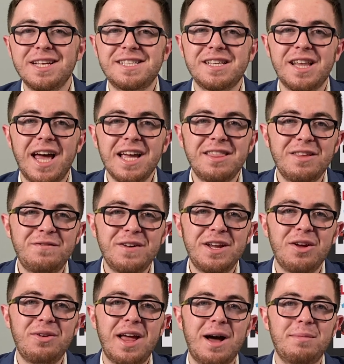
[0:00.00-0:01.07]
is like the
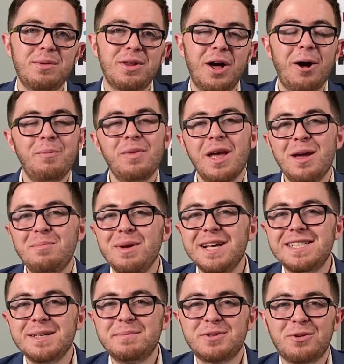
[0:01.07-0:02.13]
video down below, be
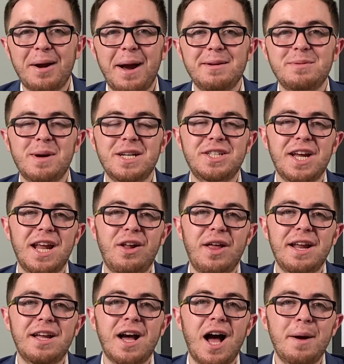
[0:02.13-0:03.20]
subscribed to my channel,
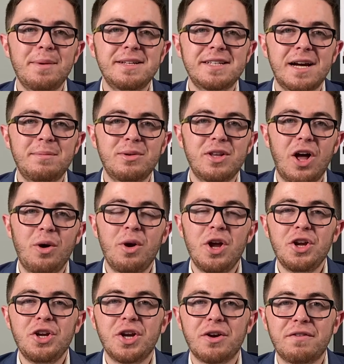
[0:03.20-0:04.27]
and comment down below
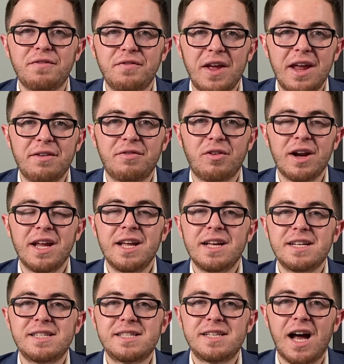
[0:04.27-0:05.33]
your favorite
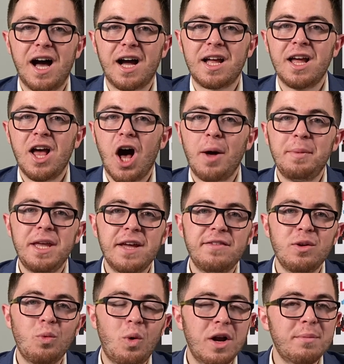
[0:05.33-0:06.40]
stock. I'll be
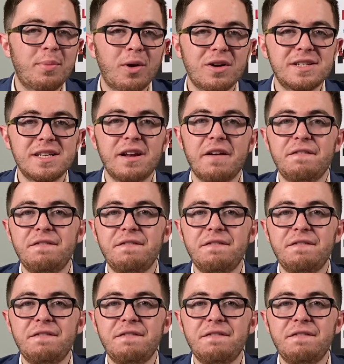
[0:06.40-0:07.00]
giving one person